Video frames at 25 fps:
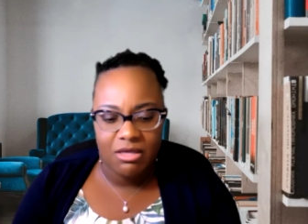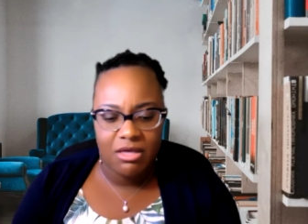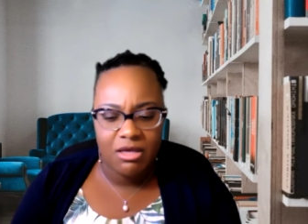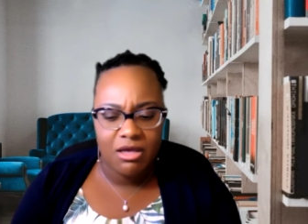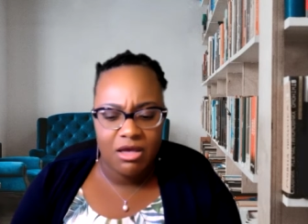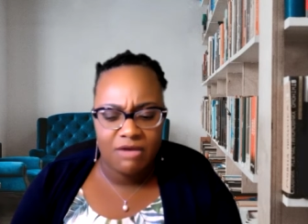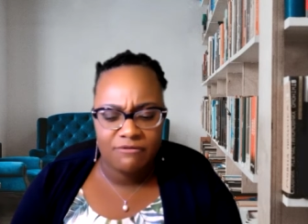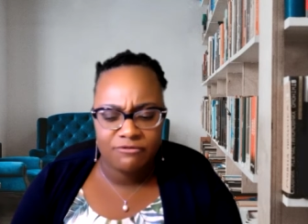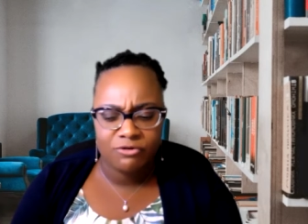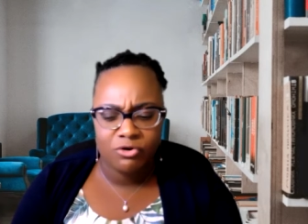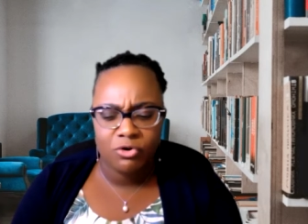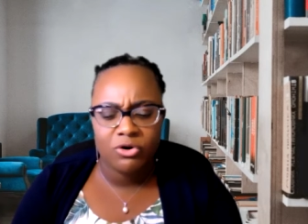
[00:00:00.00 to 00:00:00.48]

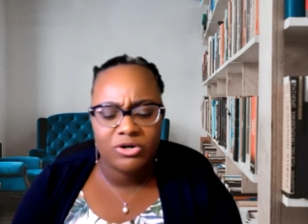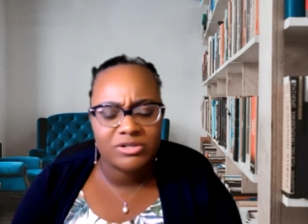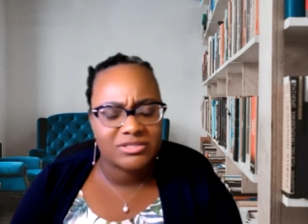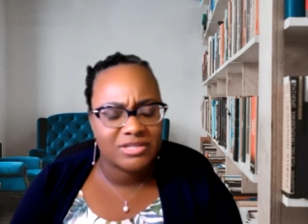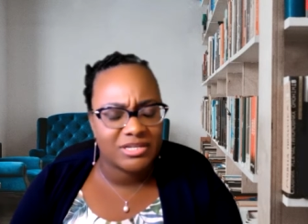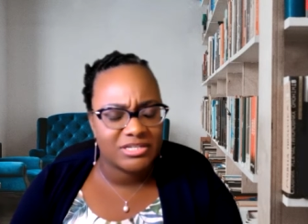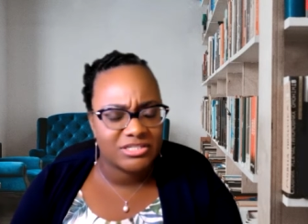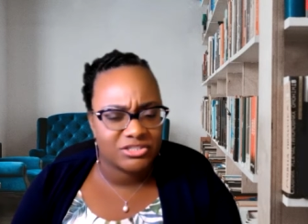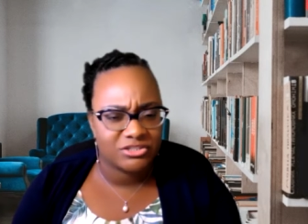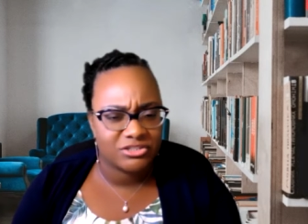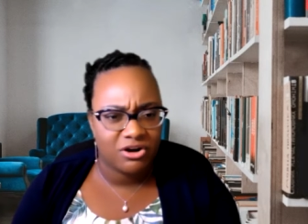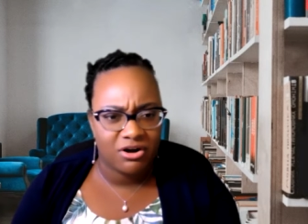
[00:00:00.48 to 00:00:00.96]
Of course, I
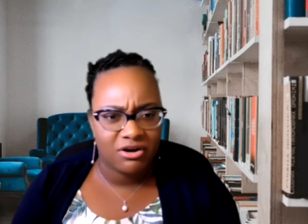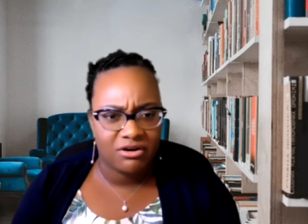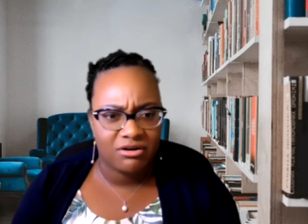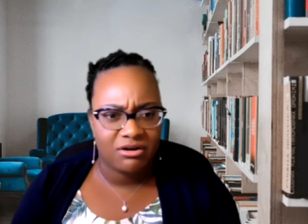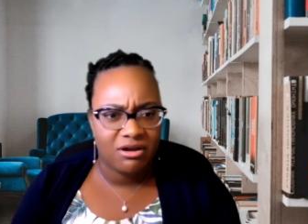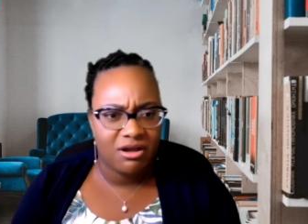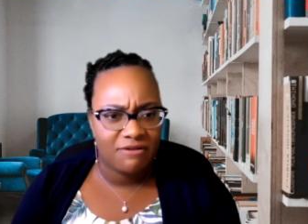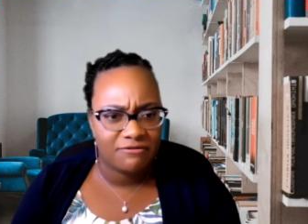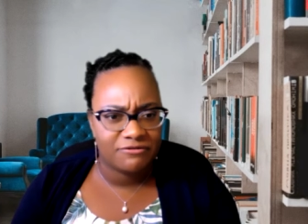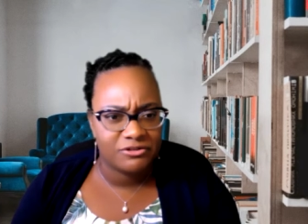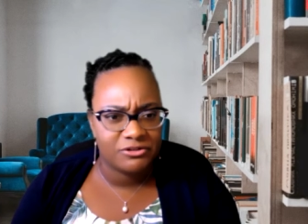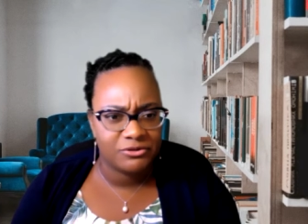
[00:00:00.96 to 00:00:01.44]
started
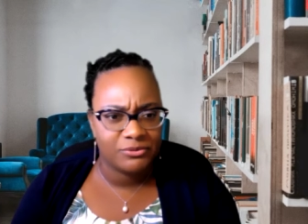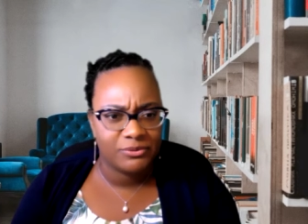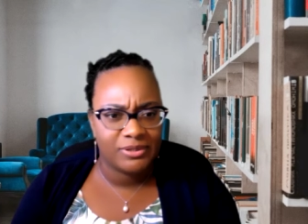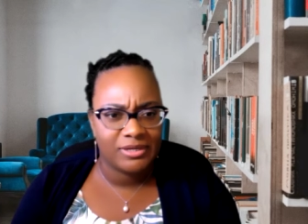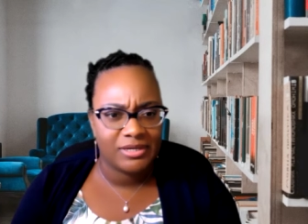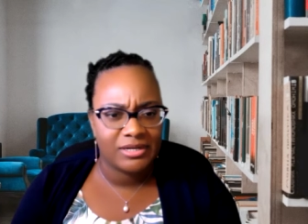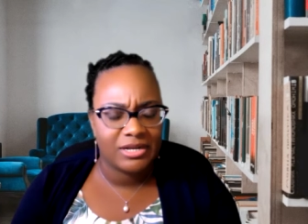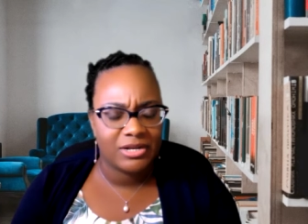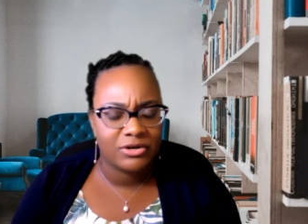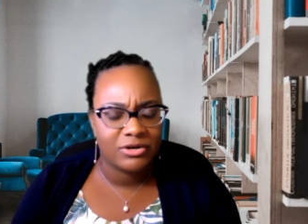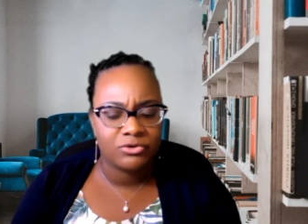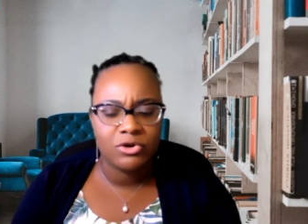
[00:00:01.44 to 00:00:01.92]
off doing
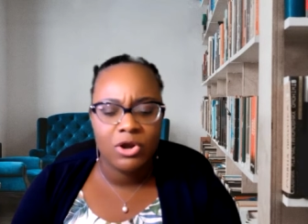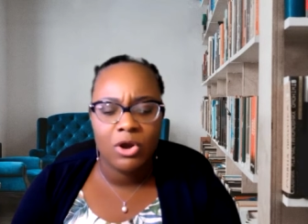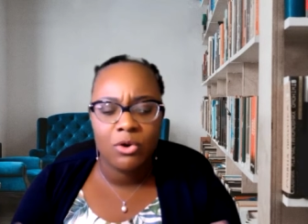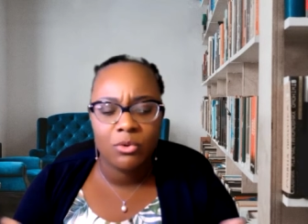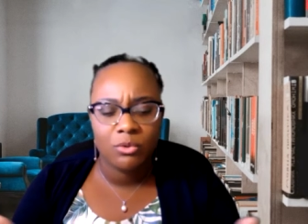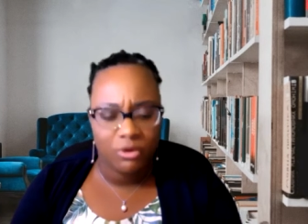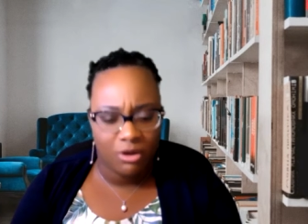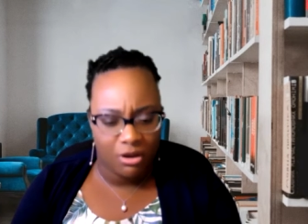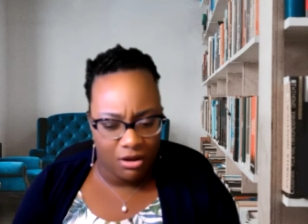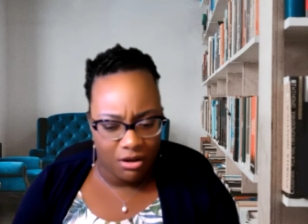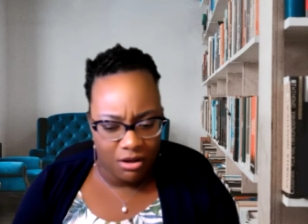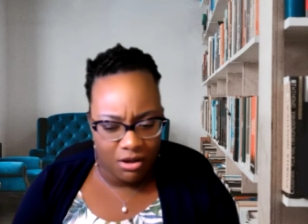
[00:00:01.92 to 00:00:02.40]
it at no
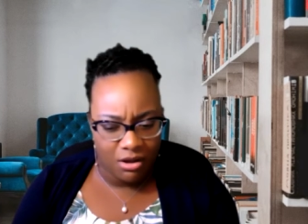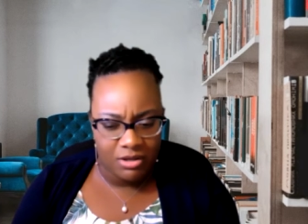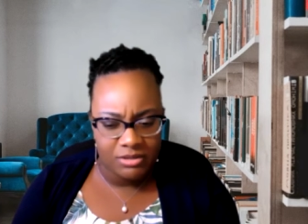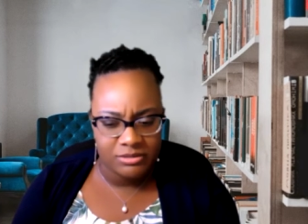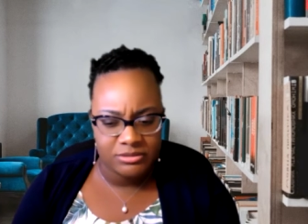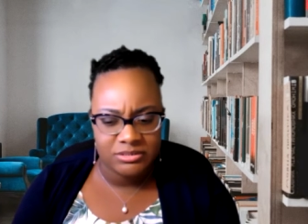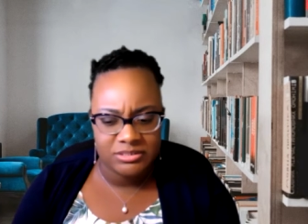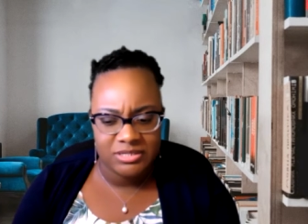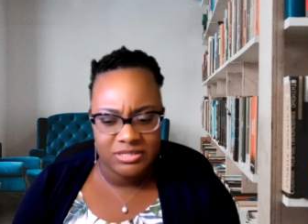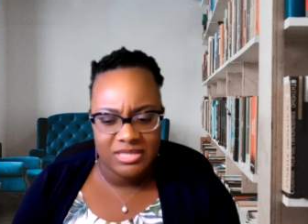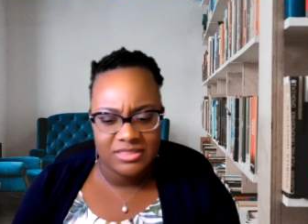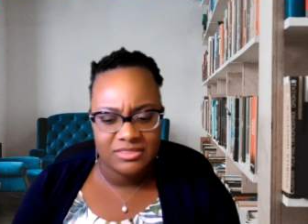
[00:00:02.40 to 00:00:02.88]

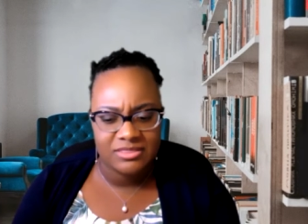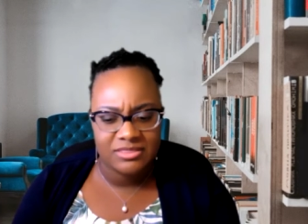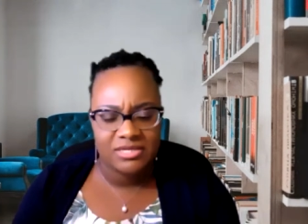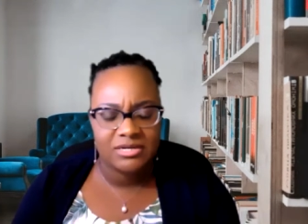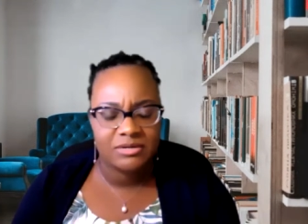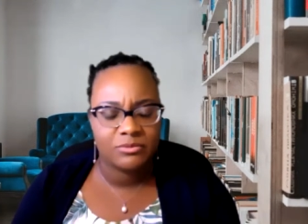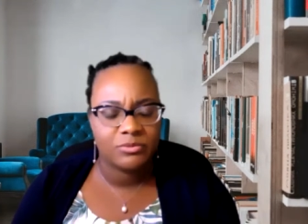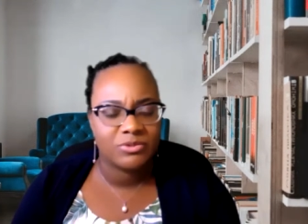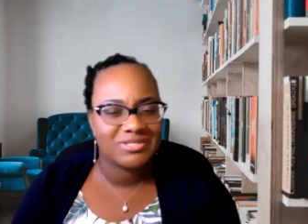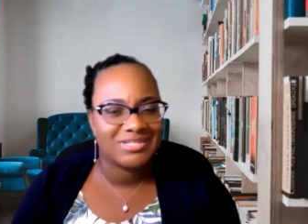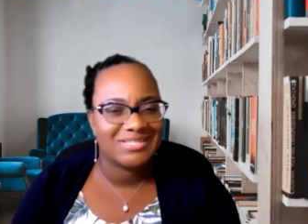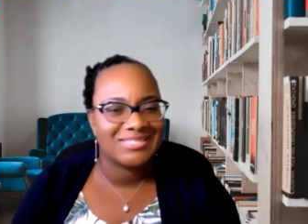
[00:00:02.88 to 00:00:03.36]
cost, and then it
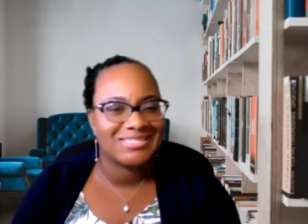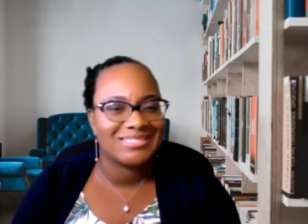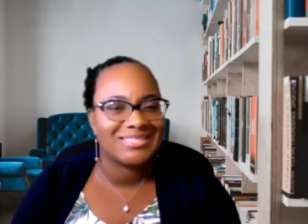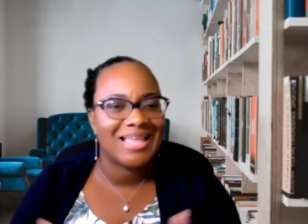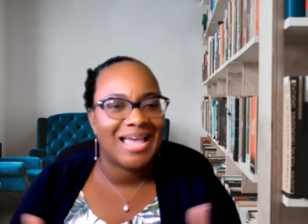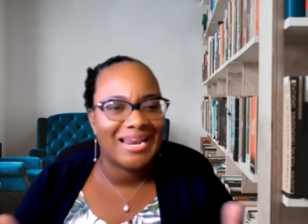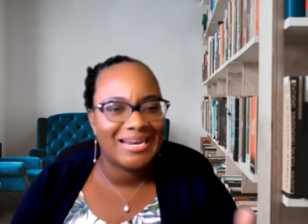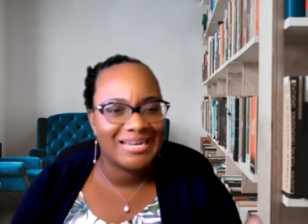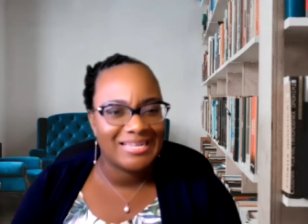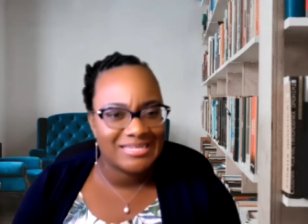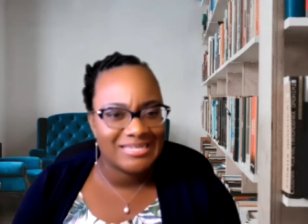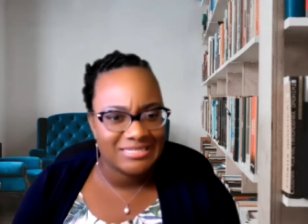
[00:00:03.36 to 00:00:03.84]
was a
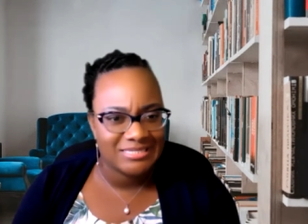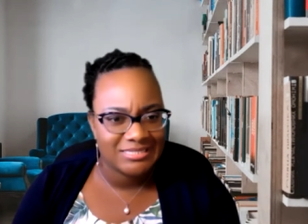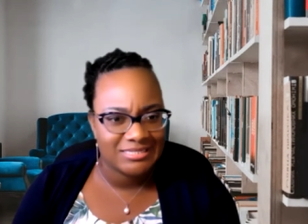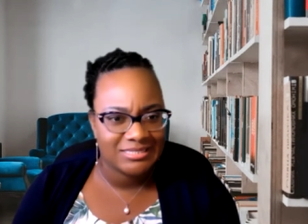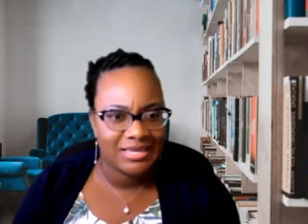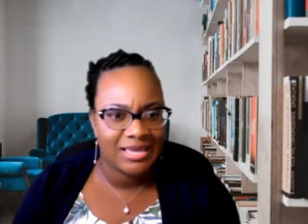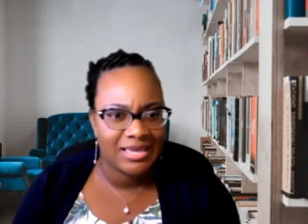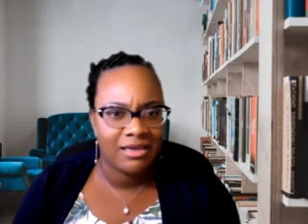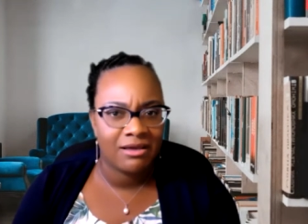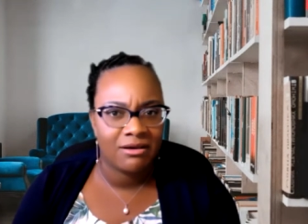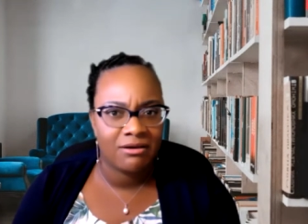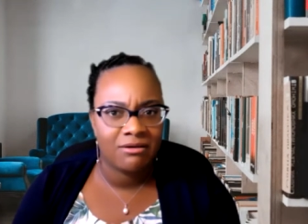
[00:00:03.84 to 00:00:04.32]
sliding
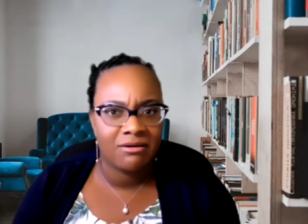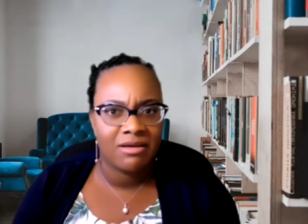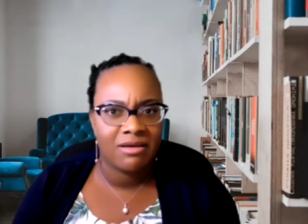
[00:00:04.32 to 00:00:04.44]
scale.